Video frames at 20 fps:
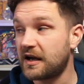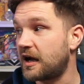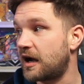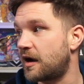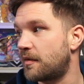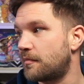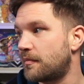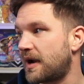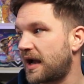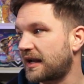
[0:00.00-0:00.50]

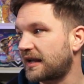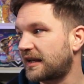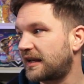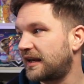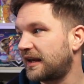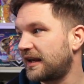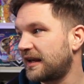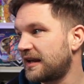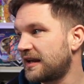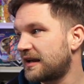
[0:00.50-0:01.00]
A
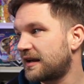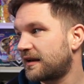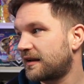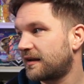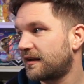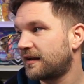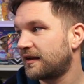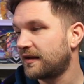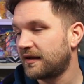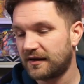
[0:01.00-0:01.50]
Mankey.
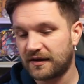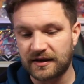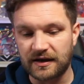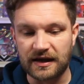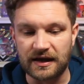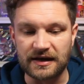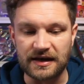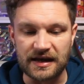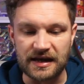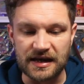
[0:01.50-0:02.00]
An